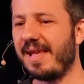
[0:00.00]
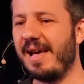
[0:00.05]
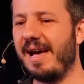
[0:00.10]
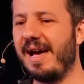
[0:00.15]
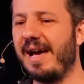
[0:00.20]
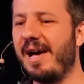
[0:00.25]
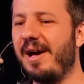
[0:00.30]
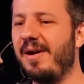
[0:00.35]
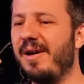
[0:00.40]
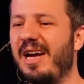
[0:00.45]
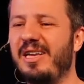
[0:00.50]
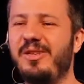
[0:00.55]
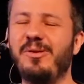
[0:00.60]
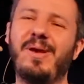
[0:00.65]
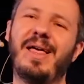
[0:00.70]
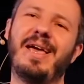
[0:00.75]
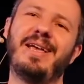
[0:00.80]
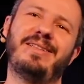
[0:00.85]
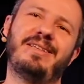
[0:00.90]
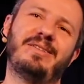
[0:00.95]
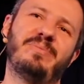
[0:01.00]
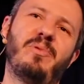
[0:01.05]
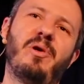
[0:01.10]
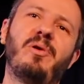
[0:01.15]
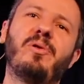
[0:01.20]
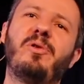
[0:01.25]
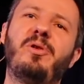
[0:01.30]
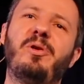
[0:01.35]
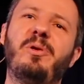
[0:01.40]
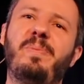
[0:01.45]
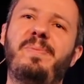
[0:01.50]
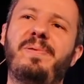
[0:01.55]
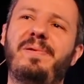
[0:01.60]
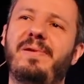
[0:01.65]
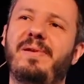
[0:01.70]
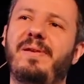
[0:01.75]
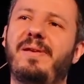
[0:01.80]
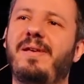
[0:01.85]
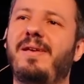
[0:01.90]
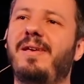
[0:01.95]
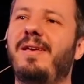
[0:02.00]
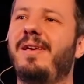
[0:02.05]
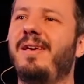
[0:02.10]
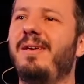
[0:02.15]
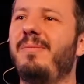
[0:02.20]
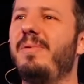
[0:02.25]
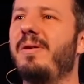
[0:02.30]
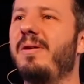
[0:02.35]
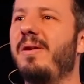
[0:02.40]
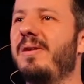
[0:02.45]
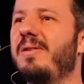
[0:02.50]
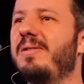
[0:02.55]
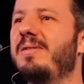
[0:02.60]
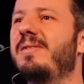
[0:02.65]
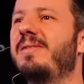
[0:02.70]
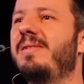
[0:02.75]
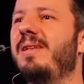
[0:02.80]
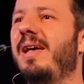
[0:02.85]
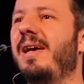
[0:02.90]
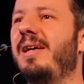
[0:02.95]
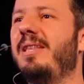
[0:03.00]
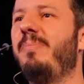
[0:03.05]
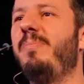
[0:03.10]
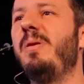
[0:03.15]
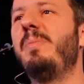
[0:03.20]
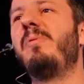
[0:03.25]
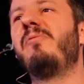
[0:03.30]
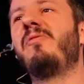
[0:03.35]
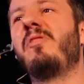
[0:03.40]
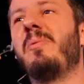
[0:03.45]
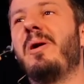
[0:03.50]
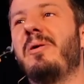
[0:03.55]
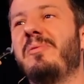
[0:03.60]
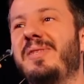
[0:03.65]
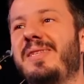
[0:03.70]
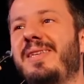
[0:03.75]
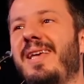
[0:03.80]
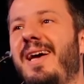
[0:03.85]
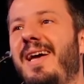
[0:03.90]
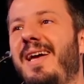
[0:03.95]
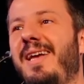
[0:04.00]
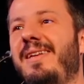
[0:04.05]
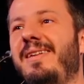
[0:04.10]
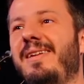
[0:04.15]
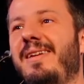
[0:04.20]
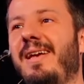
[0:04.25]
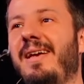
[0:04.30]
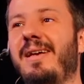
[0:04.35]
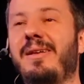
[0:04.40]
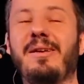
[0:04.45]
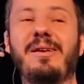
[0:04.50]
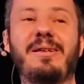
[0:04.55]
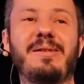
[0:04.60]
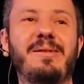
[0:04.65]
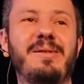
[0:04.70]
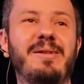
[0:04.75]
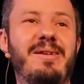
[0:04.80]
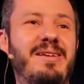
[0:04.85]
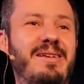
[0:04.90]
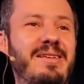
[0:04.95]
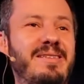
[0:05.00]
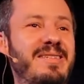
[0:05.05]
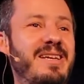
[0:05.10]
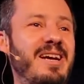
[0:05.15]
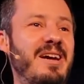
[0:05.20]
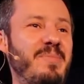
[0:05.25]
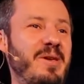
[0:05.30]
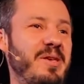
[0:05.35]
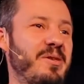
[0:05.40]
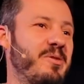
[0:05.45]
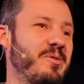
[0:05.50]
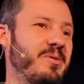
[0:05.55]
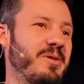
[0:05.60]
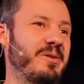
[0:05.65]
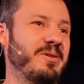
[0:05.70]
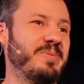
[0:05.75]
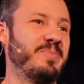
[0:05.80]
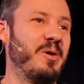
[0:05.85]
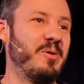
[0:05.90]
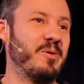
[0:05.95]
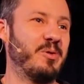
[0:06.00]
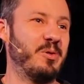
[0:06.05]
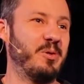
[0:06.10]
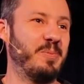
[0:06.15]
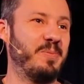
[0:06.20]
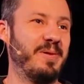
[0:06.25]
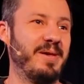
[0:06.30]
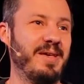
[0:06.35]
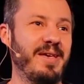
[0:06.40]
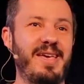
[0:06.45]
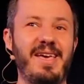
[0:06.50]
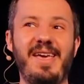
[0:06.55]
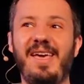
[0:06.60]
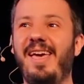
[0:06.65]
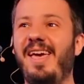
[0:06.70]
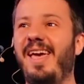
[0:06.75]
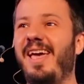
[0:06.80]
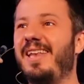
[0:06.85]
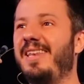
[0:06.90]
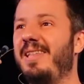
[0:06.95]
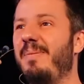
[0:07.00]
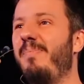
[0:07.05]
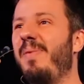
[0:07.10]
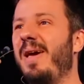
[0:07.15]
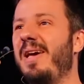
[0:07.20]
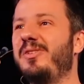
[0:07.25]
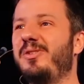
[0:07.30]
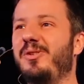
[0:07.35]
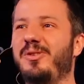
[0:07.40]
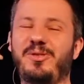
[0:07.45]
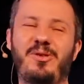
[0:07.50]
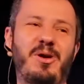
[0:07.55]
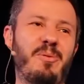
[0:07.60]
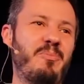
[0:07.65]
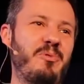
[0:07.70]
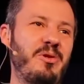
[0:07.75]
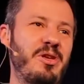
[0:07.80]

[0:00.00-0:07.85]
I don't like this small group because the people from outside, it's coming to the small group. And the pastor is not